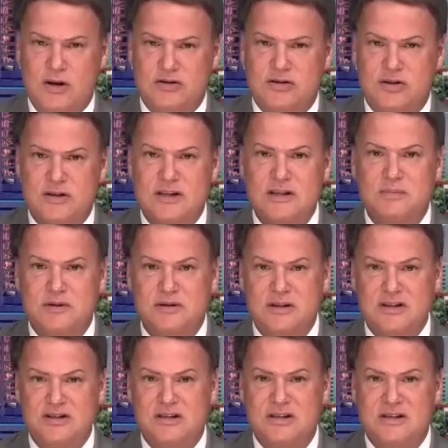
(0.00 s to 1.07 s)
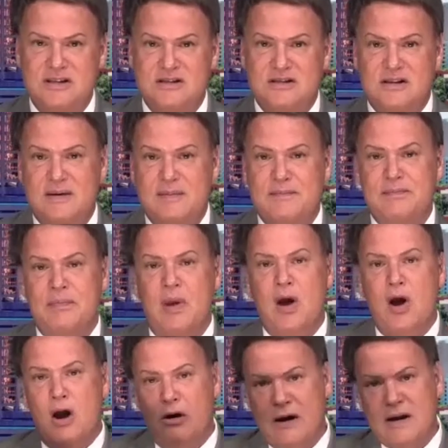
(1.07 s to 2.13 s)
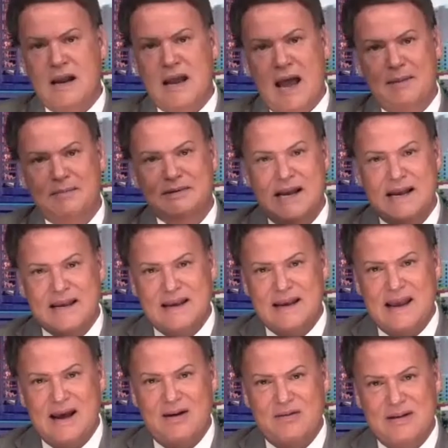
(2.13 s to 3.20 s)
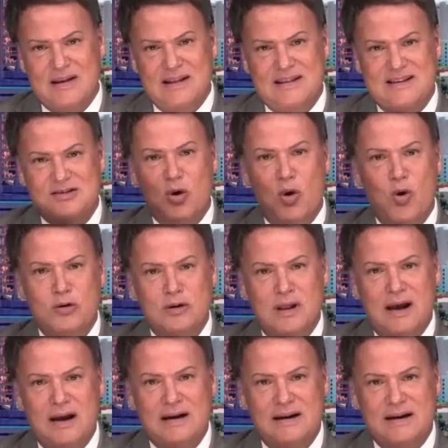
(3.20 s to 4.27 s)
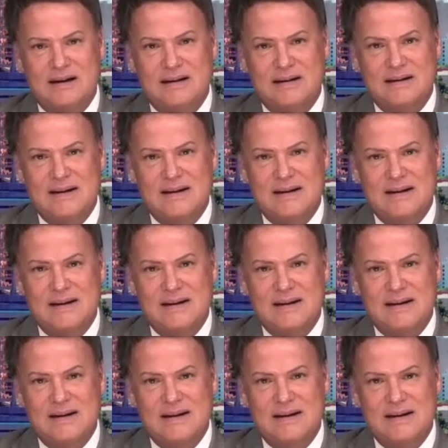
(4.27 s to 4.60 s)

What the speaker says: So dispositions is like, all right, I'm taking out this old lighting.